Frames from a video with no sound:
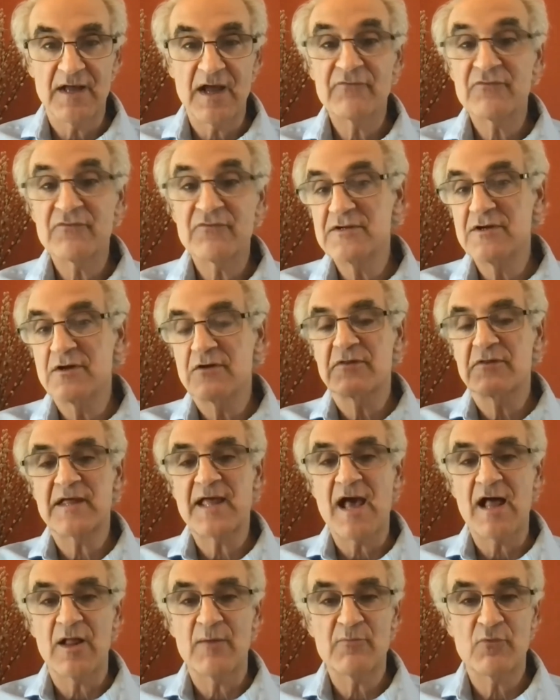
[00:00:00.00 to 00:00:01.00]
Every year, the
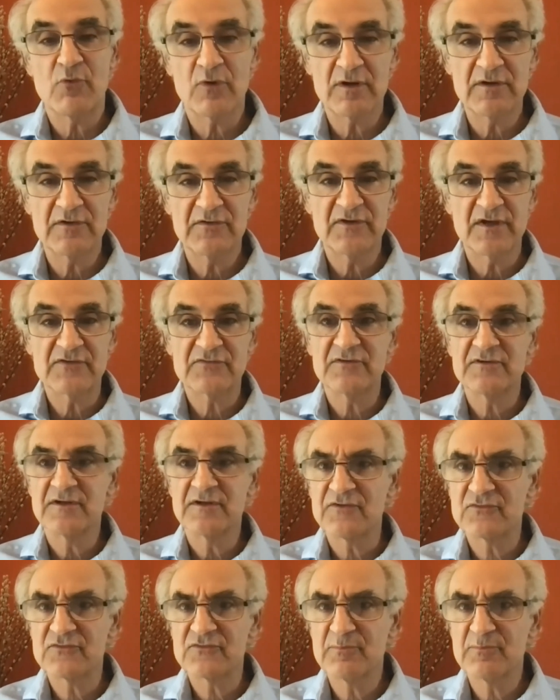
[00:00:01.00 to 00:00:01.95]
Gallup organization does